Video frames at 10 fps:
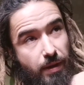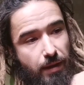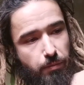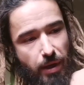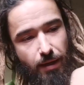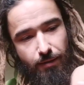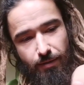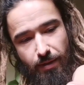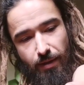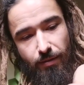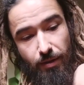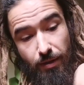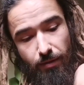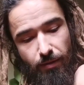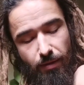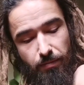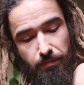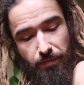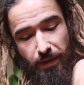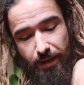as balanced as it is.
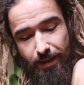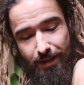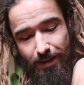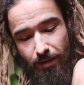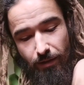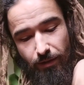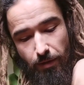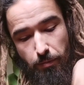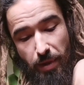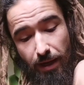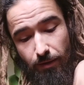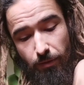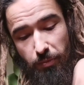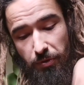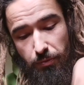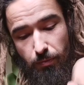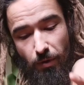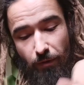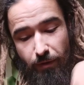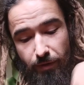It's the balance
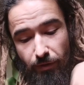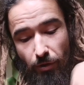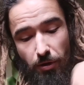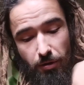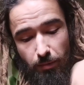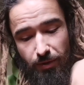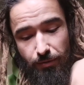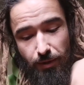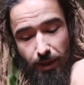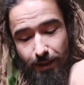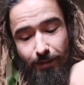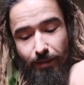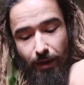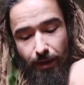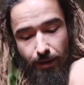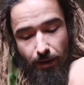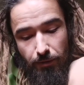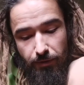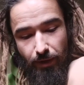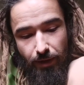of a circle between inside and
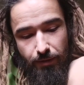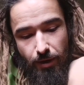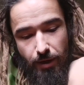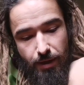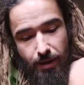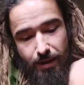outside, right?